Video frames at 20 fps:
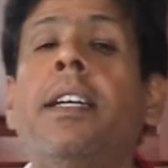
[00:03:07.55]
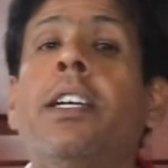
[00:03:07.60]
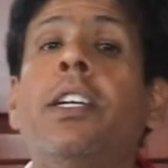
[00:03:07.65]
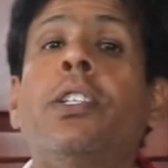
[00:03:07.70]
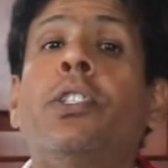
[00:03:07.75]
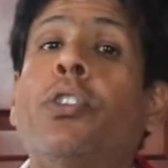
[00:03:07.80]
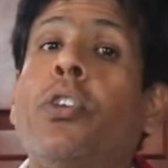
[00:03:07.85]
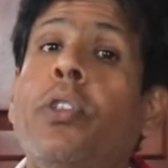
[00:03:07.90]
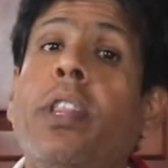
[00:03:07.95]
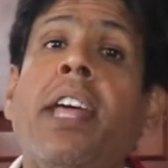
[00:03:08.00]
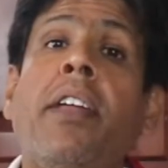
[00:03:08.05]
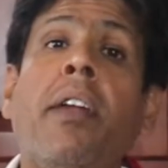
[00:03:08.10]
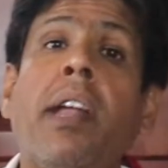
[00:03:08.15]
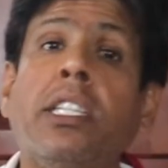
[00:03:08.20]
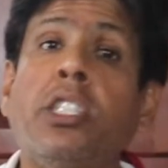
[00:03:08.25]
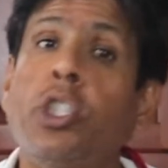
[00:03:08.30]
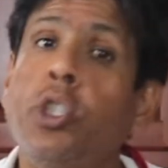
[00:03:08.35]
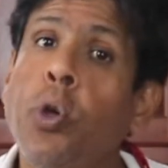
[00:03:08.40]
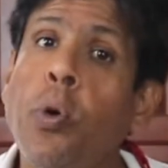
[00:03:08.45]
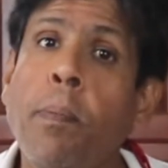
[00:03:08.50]
So there
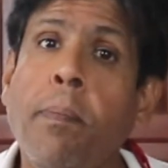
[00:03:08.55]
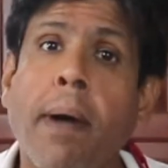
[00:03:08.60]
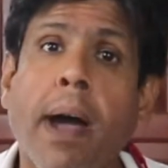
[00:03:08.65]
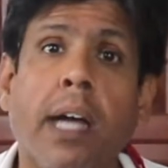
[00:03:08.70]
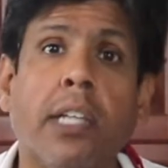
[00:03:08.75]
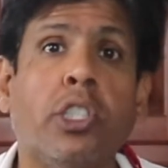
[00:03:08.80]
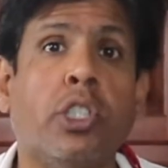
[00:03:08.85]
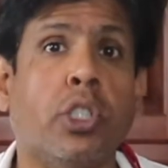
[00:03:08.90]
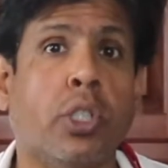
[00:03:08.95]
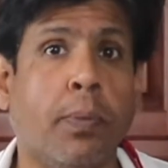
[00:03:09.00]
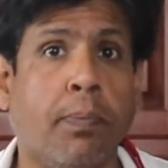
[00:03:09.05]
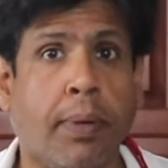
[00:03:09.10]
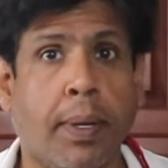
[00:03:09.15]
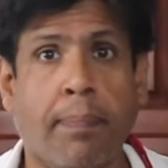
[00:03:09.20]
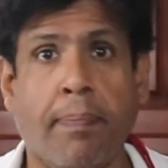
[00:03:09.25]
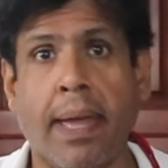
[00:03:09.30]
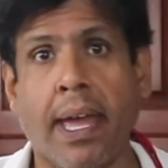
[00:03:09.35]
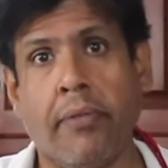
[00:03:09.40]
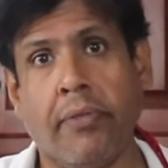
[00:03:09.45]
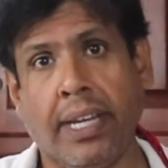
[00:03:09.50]
are 2 parts to
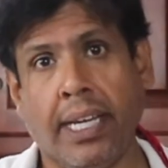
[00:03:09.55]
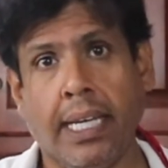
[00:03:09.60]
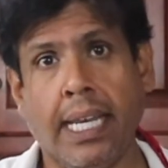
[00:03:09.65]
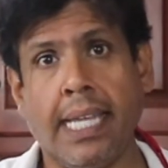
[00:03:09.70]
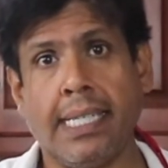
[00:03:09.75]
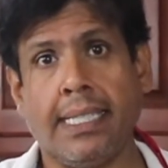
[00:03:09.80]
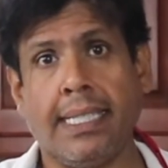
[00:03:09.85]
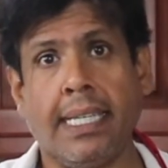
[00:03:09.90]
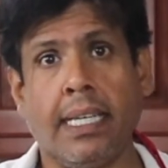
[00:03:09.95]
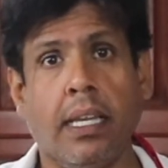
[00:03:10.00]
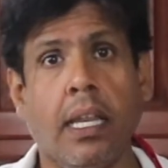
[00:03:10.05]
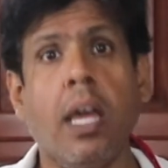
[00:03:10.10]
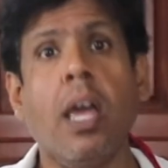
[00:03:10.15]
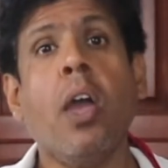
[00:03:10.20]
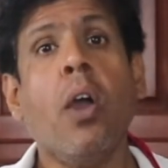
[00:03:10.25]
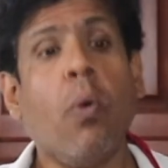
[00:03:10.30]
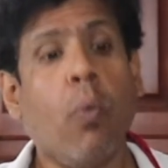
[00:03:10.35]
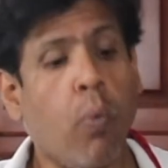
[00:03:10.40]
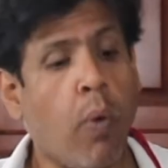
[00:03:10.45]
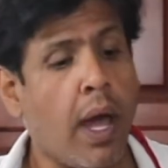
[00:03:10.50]
preparing lentil.
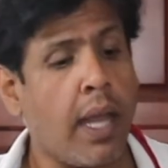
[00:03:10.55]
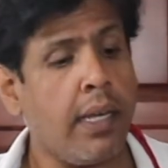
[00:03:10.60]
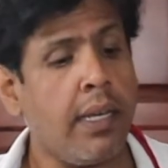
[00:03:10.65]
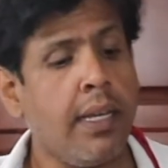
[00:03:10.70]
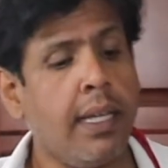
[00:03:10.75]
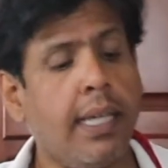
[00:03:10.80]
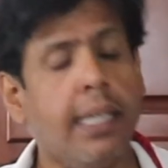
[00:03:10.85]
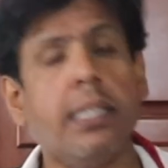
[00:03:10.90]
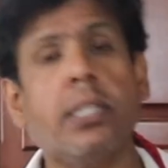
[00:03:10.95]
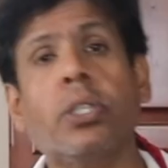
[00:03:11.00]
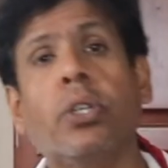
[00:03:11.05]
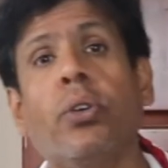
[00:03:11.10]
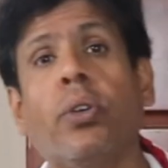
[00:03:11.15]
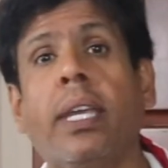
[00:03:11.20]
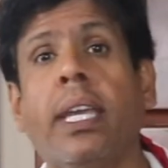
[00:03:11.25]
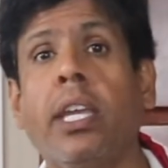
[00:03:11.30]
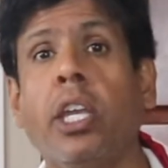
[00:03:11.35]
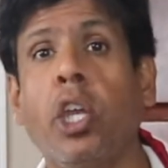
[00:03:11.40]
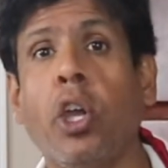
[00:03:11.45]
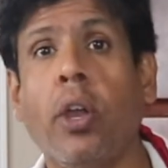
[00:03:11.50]
One is
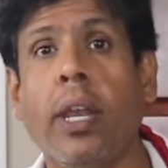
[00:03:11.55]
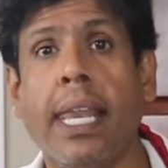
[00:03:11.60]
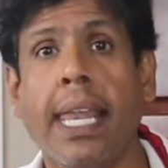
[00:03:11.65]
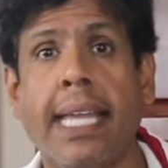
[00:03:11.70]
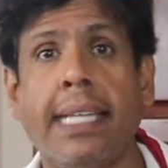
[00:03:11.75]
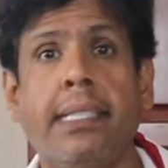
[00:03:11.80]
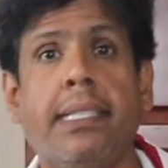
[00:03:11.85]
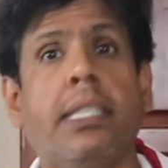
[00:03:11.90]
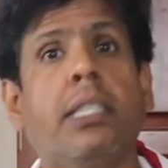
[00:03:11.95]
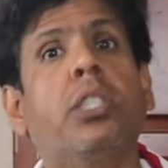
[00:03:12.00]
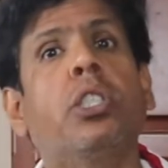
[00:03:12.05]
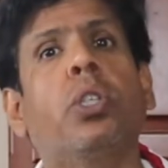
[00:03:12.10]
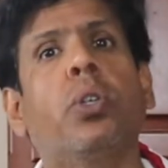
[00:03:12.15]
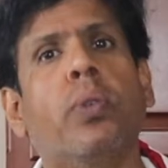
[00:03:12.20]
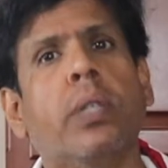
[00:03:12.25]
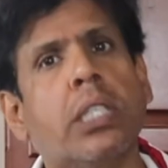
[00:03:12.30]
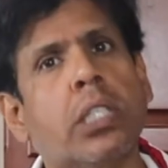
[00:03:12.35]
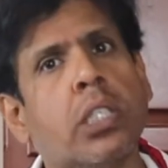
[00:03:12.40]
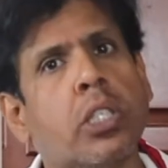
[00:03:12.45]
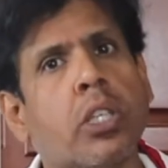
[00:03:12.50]
cooking your lentil
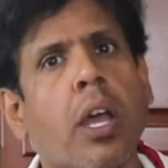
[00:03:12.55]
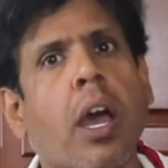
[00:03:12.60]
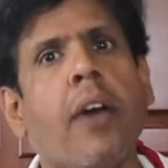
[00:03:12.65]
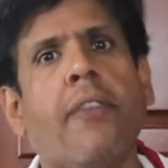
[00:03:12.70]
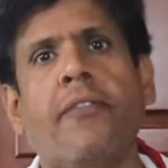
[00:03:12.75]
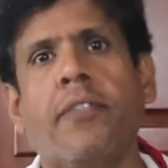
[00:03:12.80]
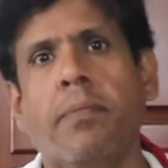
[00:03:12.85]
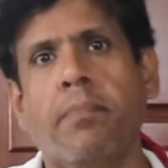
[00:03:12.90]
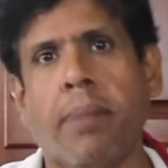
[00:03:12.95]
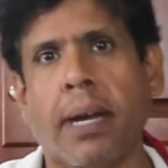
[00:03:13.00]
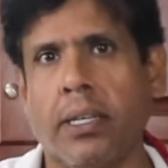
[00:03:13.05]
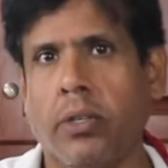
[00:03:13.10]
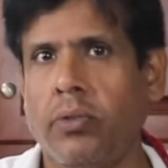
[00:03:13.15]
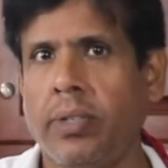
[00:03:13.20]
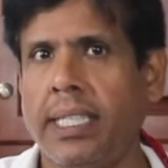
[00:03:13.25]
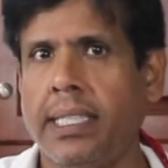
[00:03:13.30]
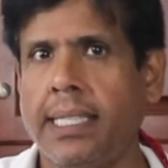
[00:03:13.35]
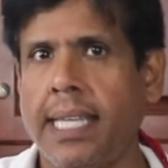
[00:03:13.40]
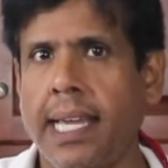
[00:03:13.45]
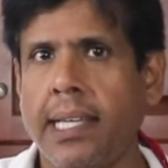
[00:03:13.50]
to a soft,
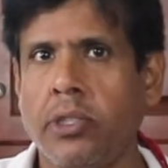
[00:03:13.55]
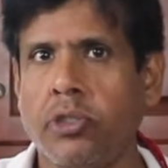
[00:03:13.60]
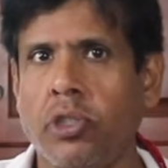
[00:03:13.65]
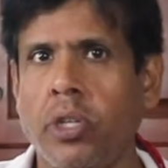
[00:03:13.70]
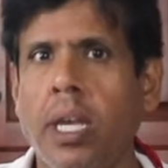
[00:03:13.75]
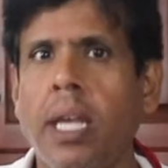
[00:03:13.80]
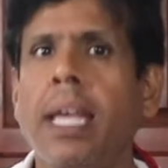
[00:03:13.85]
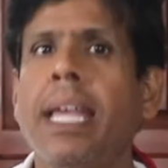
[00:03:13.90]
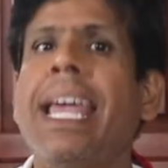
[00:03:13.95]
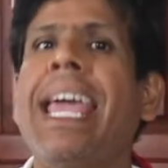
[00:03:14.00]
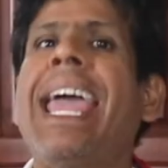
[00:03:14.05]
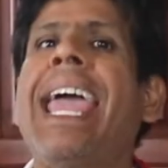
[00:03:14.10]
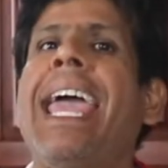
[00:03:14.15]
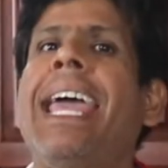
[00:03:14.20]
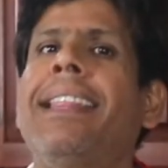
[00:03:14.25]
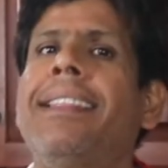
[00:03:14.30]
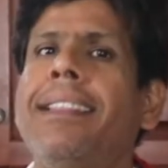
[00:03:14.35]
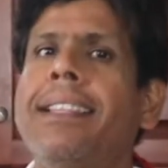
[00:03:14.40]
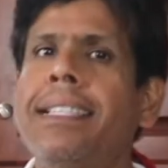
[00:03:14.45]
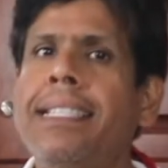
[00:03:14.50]
buttery texture.
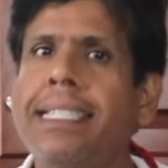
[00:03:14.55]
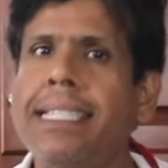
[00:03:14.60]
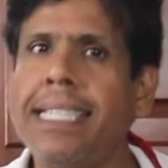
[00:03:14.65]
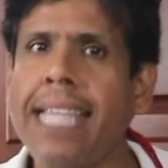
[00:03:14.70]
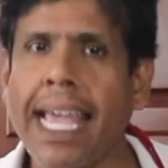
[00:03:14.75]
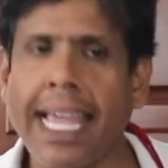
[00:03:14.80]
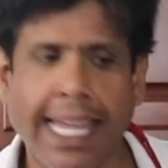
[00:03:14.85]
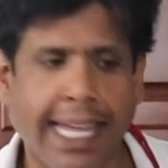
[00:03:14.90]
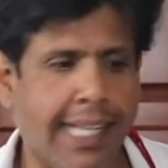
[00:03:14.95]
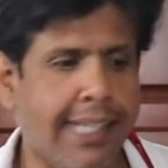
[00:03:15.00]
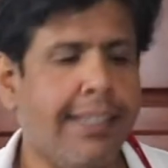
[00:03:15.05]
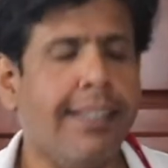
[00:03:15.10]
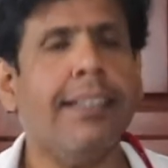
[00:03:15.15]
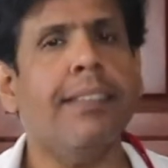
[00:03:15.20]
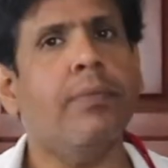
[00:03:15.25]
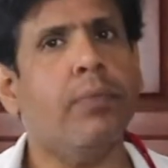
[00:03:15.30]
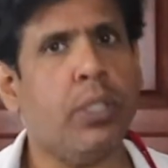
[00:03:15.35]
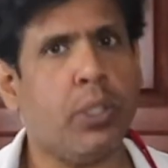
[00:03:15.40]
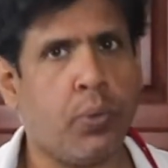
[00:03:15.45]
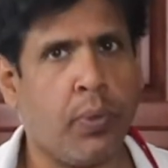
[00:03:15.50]
And the second,
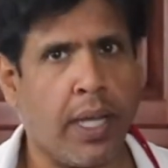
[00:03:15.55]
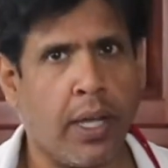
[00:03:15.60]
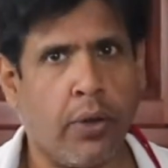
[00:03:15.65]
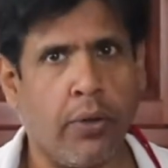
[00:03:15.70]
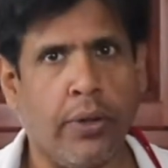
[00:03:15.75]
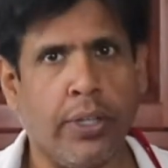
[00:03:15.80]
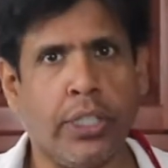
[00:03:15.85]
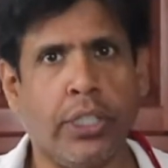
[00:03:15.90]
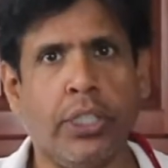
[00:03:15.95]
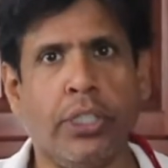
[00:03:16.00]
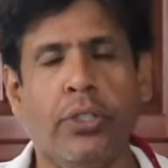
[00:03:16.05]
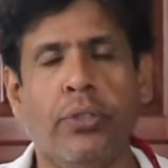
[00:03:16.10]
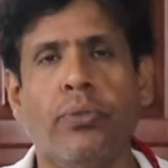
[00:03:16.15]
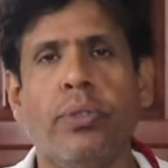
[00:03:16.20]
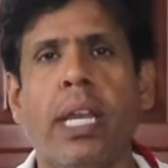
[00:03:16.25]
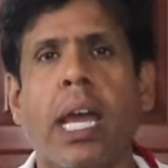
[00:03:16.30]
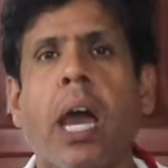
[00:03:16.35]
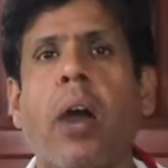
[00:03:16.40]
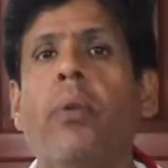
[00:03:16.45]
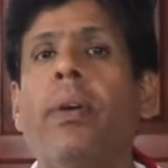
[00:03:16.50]
which we are going to do
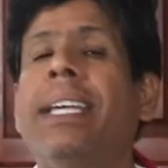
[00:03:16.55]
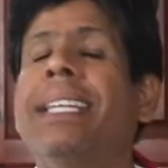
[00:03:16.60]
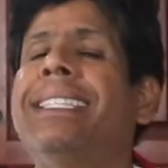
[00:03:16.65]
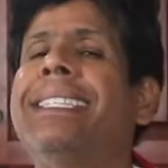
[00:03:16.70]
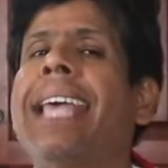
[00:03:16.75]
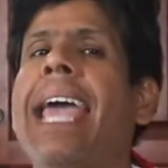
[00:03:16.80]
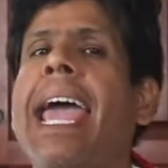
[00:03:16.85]
now, is